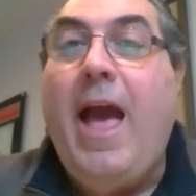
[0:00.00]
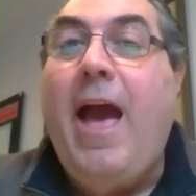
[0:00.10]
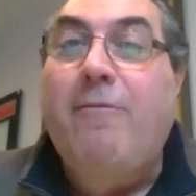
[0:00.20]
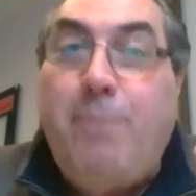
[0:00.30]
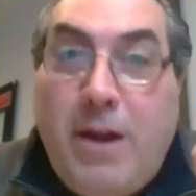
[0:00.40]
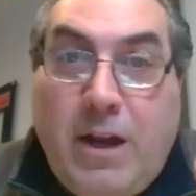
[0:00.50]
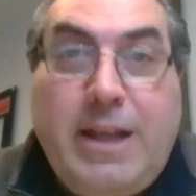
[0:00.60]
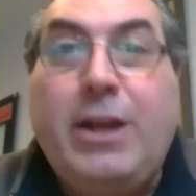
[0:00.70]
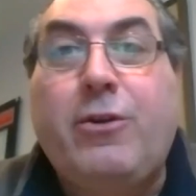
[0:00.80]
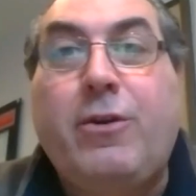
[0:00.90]
have been a
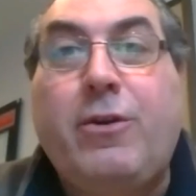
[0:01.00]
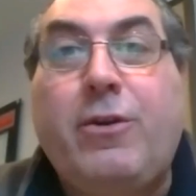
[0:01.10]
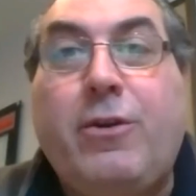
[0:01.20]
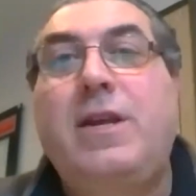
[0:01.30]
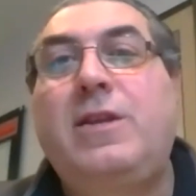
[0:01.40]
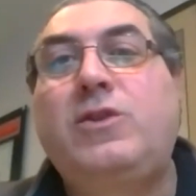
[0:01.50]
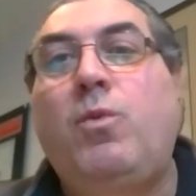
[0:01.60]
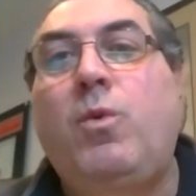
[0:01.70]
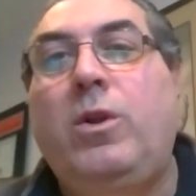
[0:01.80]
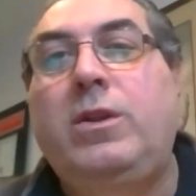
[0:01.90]
leader in this
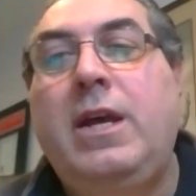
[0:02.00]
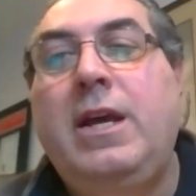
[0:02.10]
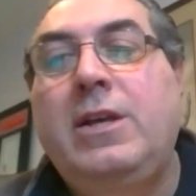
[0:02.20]
world.